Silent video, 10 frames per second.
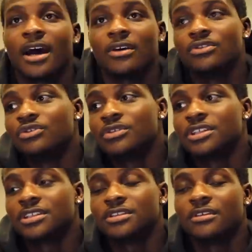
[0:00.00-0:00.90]
I don't do it
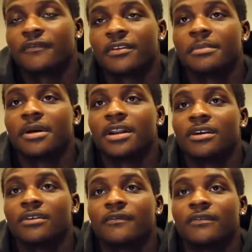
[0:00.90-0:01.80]
just, you know, for the money
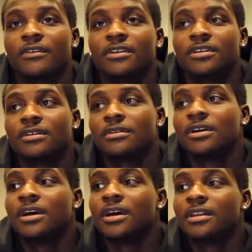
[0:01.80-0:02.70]
or for, you know,
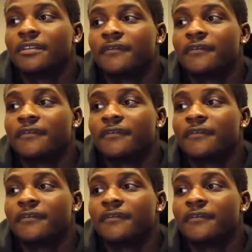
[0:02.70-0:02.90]
the